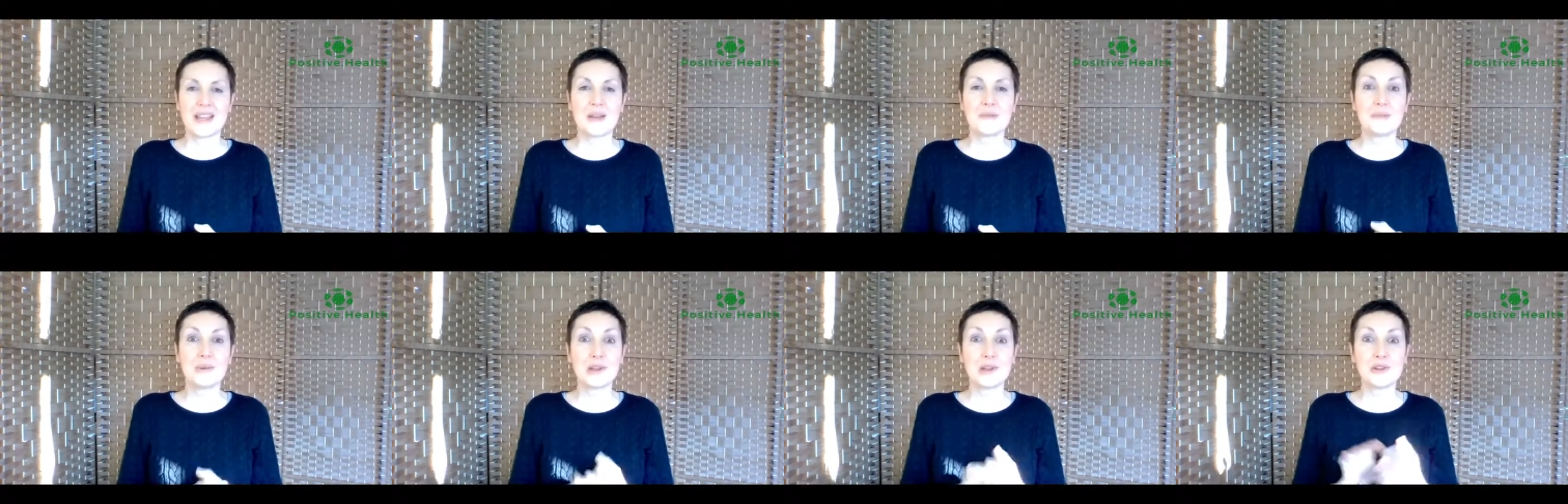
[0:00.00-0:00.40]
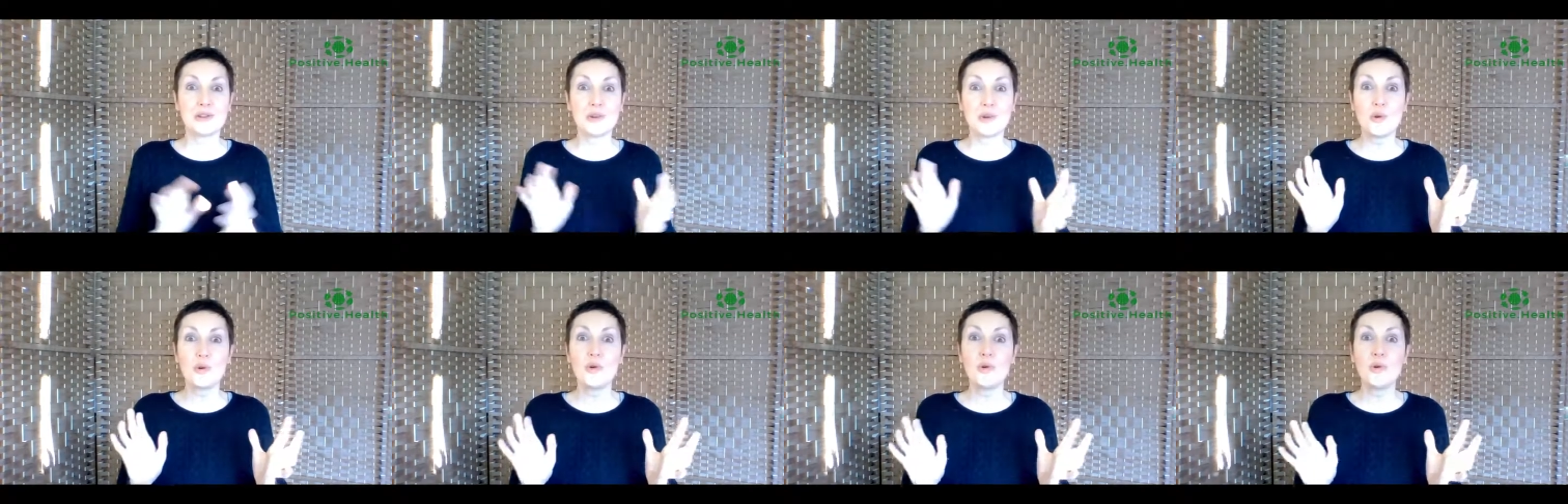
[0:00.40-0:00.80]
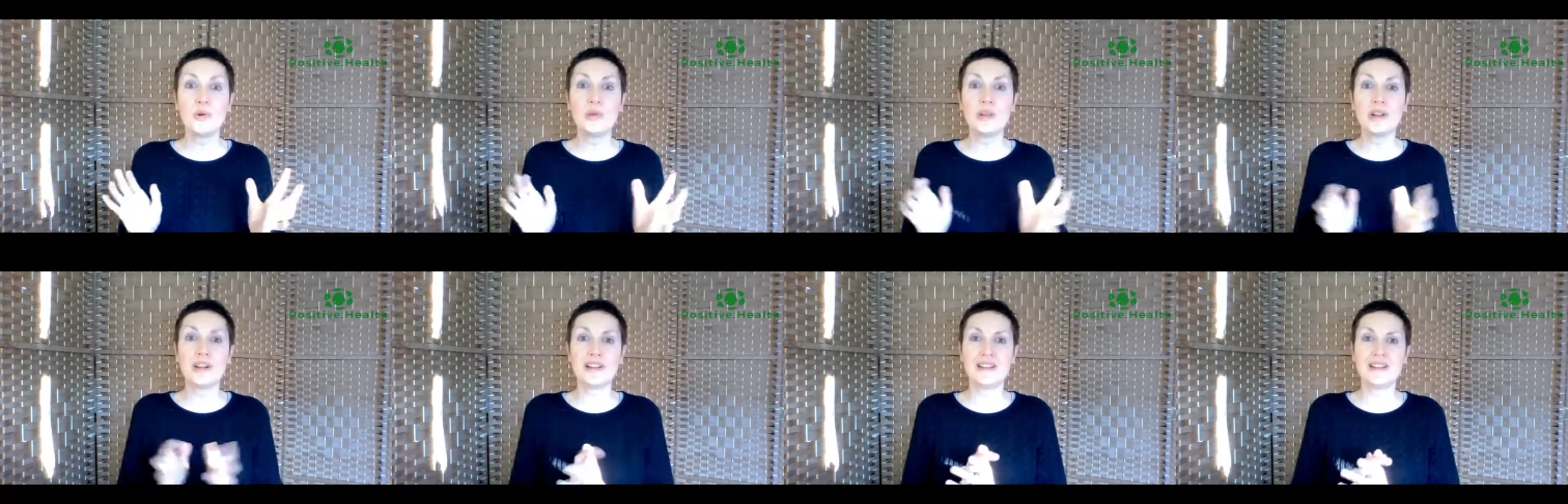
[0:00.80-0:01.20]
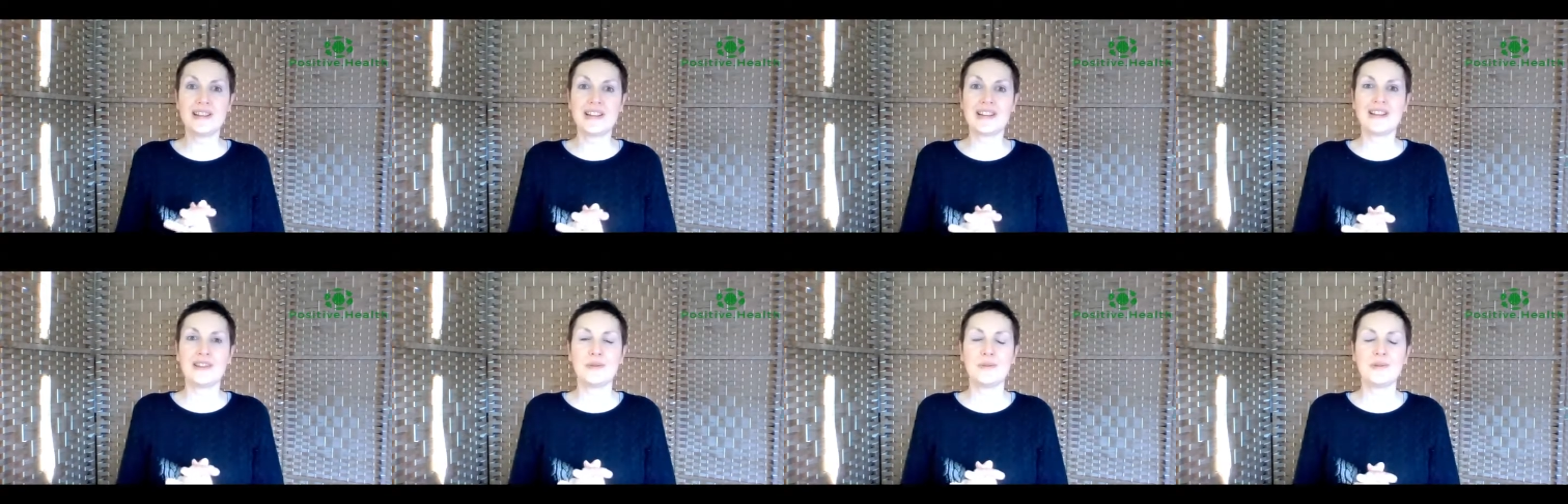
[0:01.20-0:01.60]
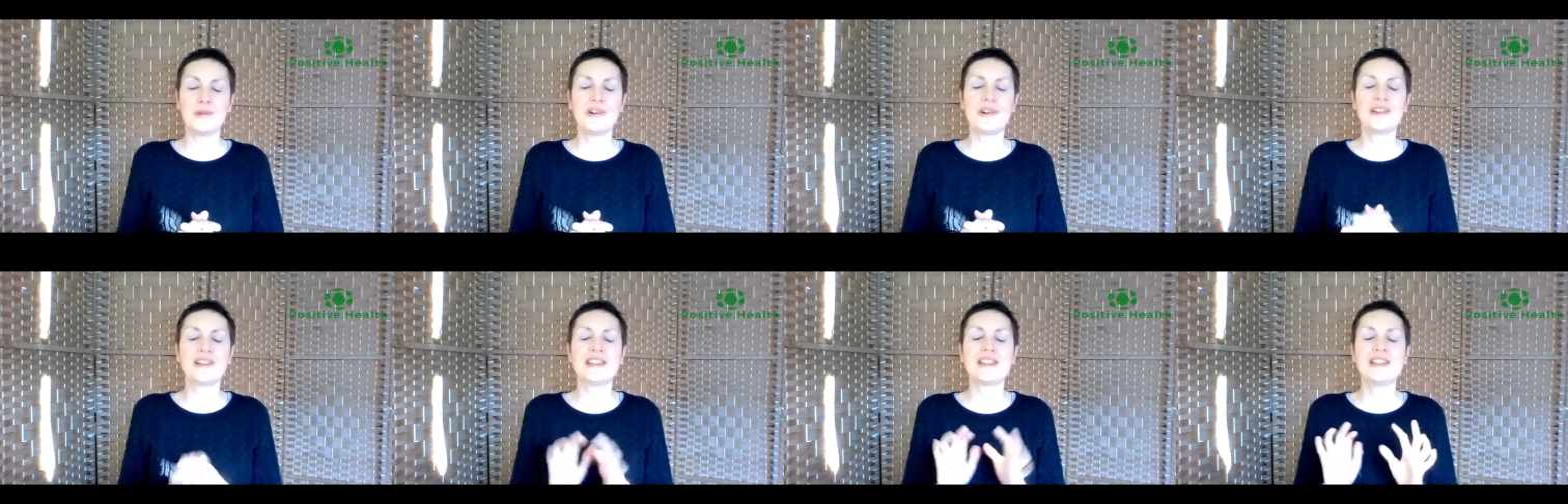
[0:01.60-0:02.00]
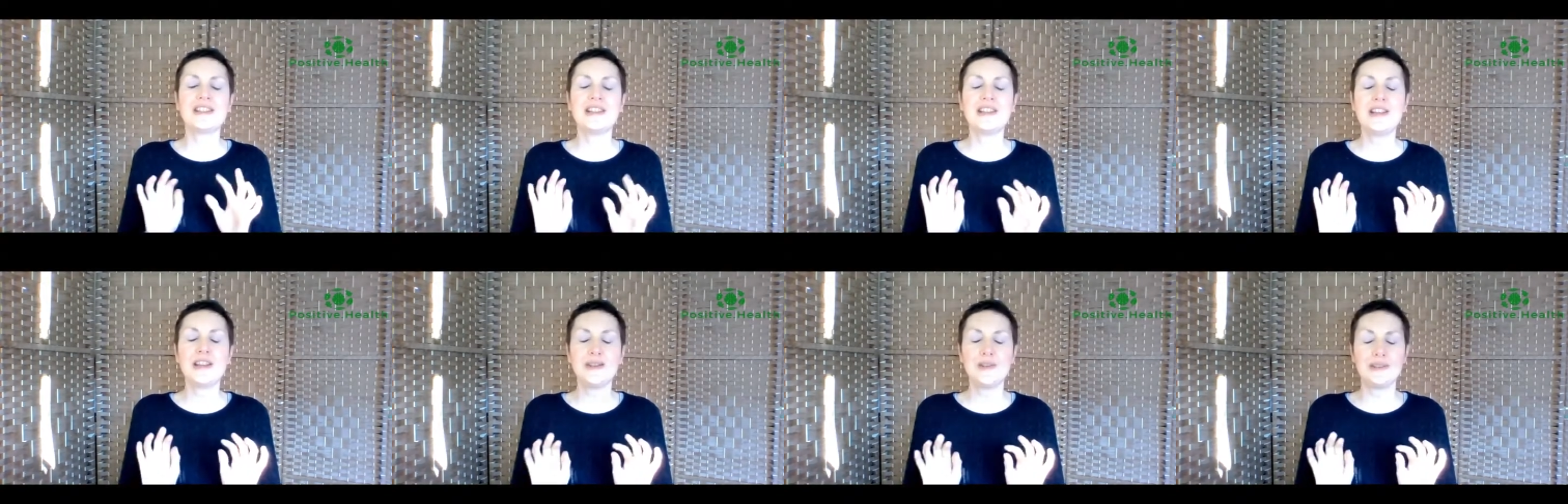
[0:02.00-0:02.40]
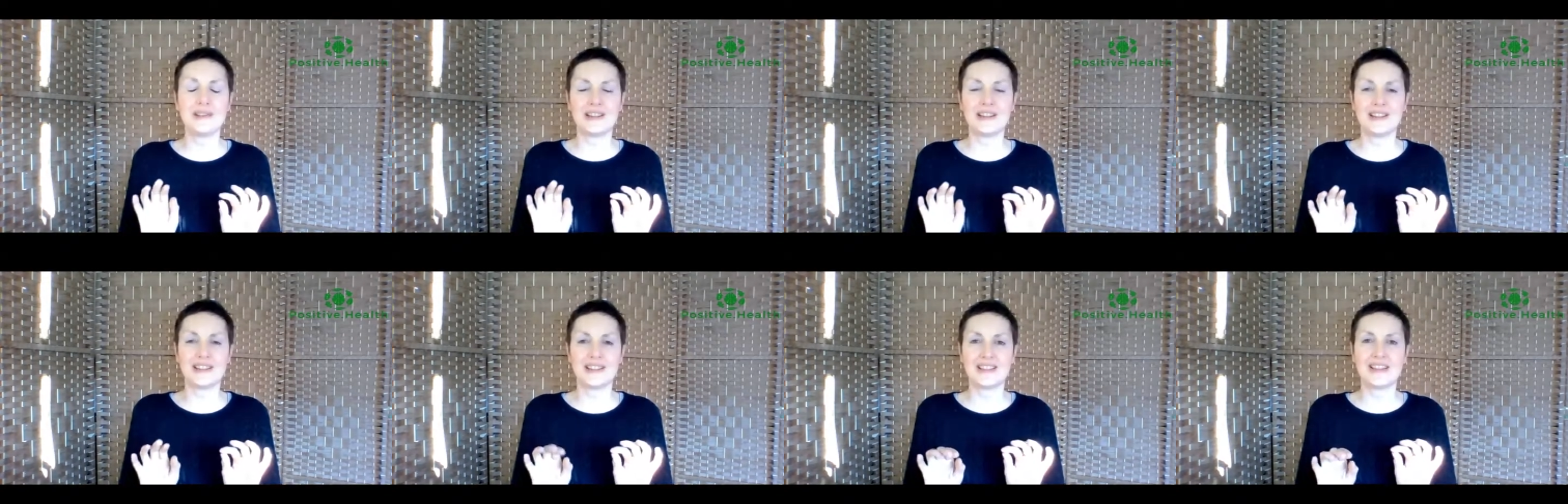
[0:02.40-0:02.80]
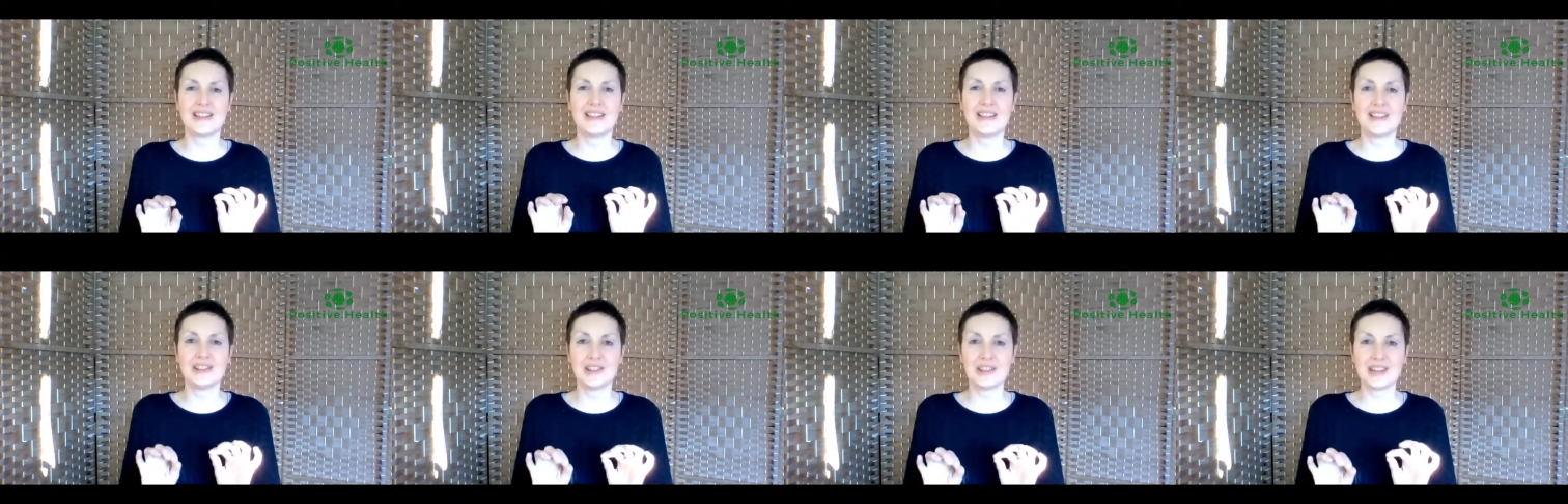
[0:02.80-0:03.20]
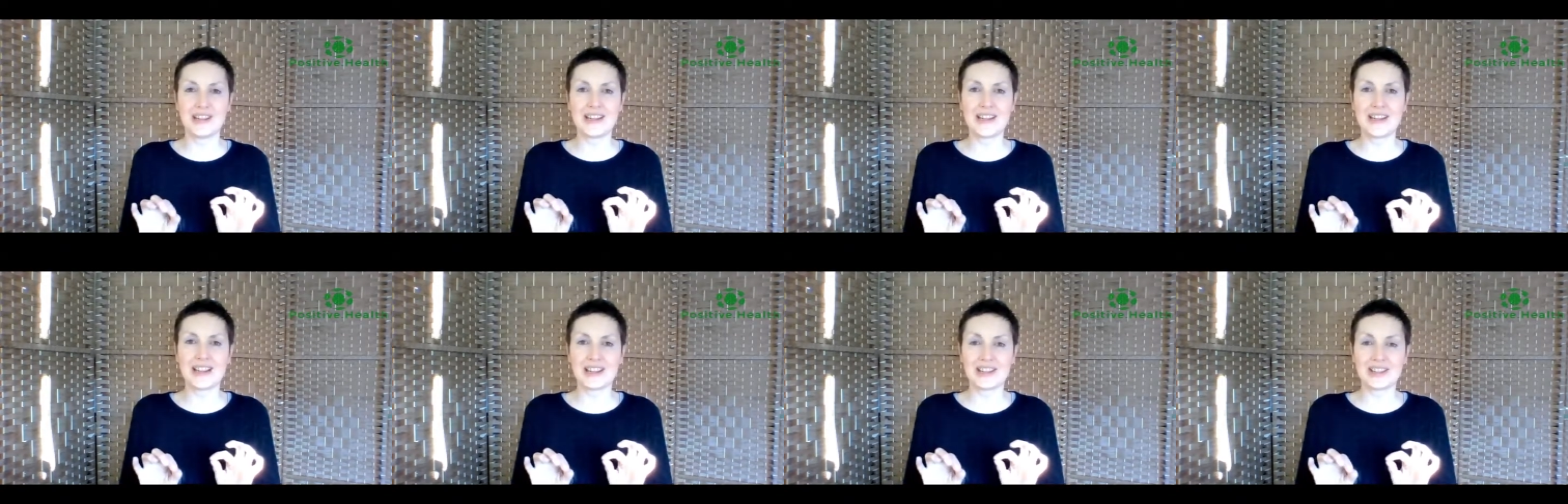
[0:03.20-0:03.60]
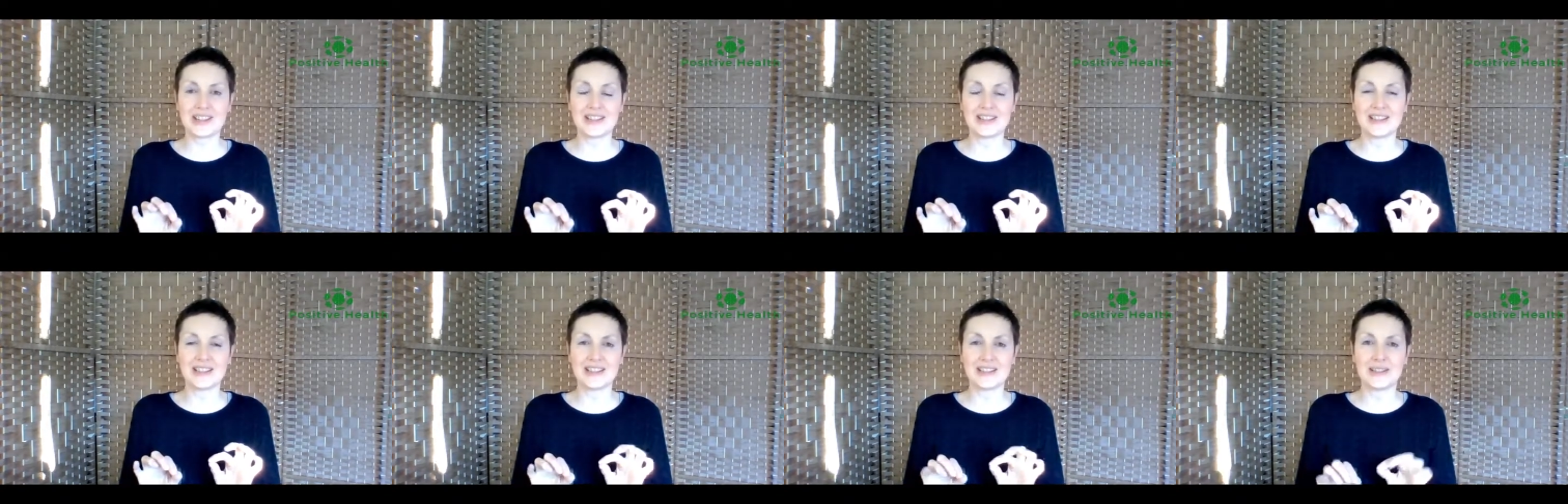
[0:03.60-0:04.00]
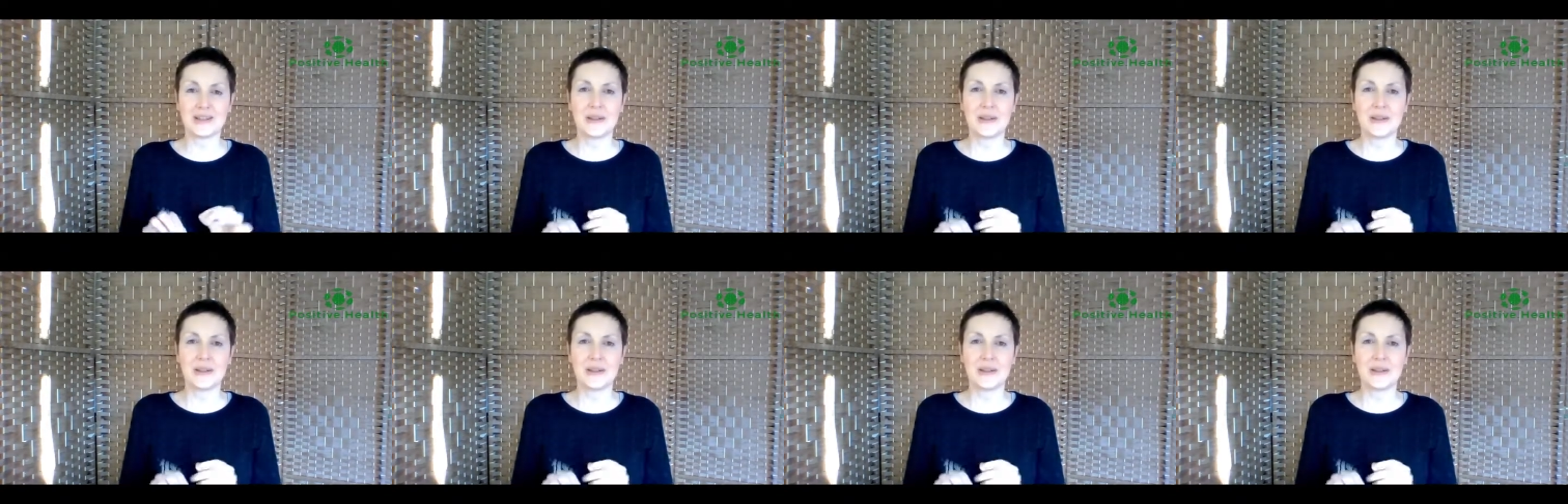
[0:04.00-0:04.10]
because all the learning in the world is useless unless you take action.